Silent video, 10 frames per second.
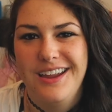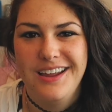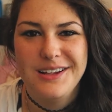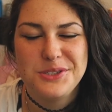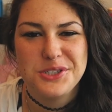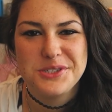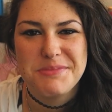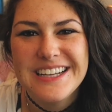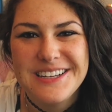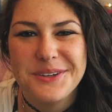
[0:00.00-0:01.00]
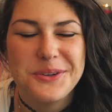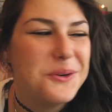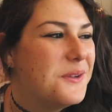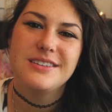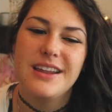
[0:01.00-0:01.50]
It's just me.
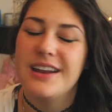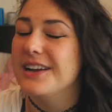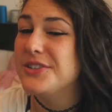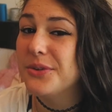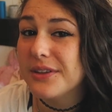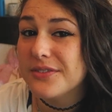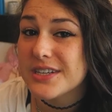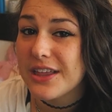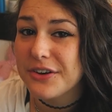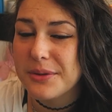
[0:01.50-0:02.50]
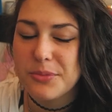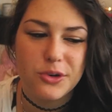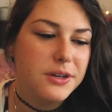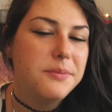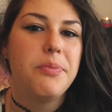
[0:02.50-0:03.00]
Nicole and I don't live together
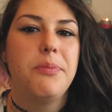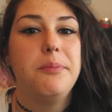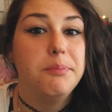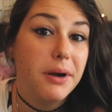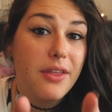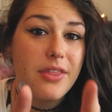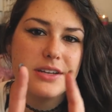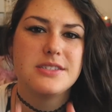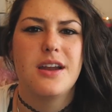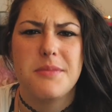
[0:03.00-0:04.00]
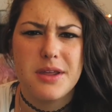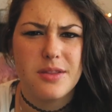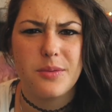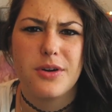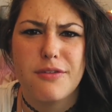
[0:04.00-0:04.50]
anymore, but that does not mean
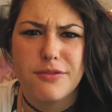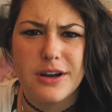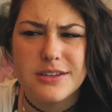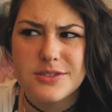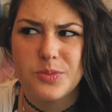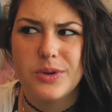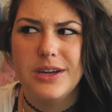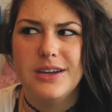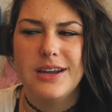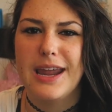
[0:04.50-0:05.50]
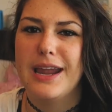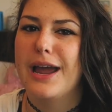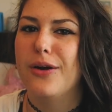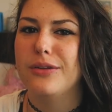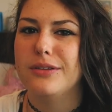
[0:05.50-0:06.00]
that we're not friends. We hang
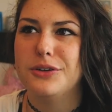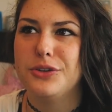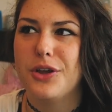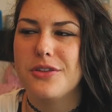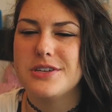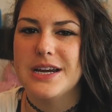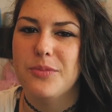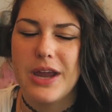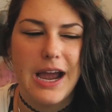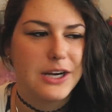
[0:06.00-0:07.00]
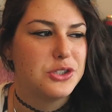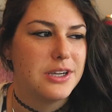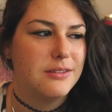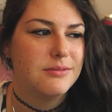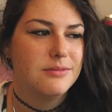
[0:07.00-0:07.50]
out literally all the time. We
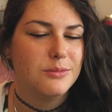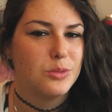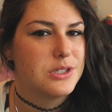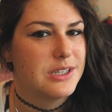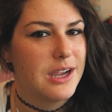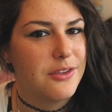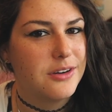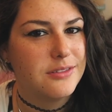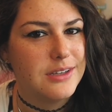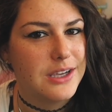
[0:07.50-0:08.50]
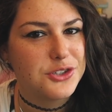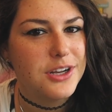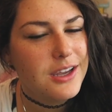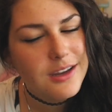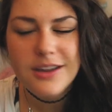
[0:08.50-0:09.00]
actually were together
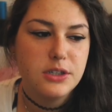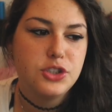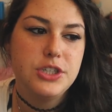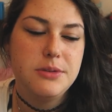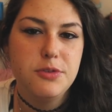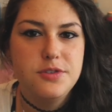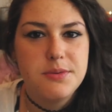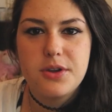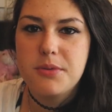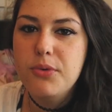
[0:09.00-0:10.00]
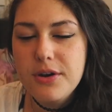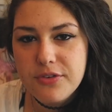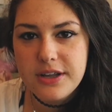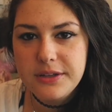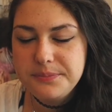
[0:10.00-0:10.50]
yesterday. She moved in with her
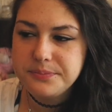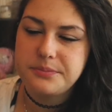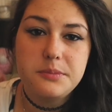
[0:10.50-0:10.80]
boyfriend.